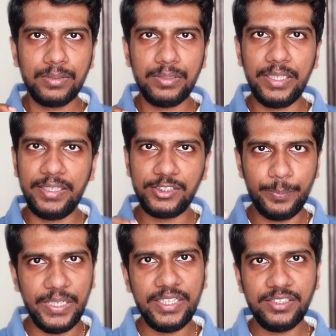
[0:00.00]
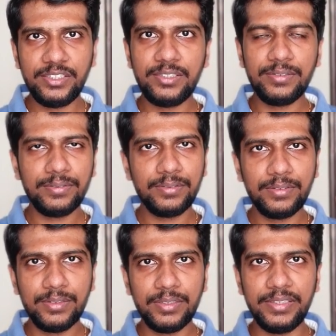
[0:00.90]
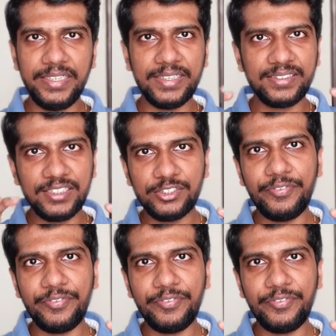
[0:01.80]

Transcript: There is spillage. The excess